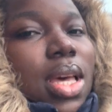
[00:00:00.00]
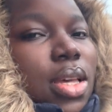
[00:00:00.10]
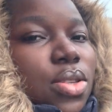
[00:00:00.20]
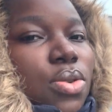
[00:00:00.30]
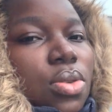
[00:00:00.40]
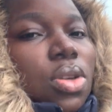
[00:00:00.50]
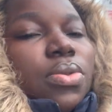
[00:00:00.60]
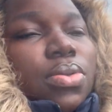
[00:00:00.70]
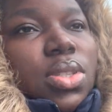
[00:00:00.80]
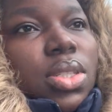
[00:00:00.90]
So your
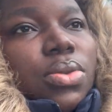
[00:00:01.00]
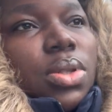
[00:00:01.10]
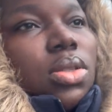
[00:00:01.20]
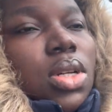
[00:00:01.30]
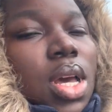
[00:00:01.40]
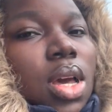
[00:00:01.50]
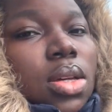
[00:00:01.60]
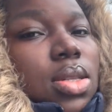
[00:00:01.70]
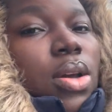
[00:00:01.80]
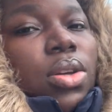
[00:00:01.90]
first degree,
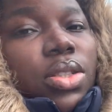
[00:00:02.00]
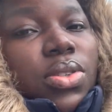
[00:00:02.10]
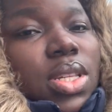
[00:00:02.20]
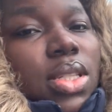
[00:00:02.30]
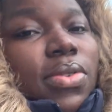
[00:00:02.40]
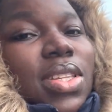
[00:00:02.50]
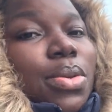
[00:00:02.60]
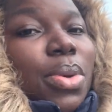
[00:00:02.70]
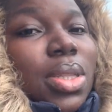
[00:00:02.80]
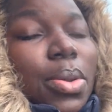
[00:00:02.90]
second degree certificate,